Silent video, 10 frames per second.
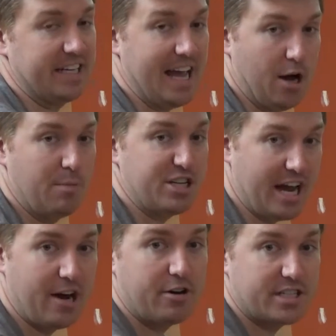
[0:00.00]
how much
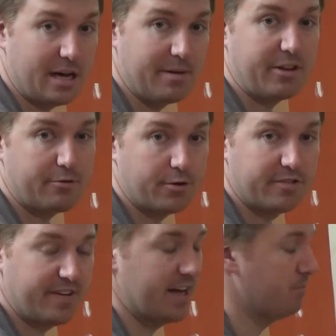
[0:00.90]
air is coming through the
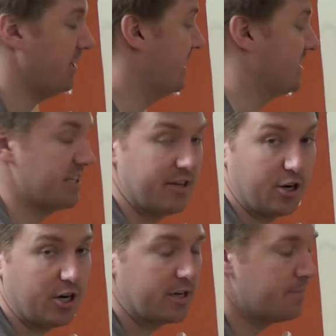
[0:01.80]
fan blades in the
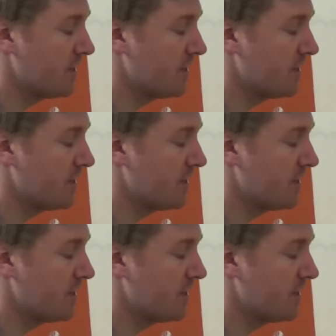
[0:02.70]
erg.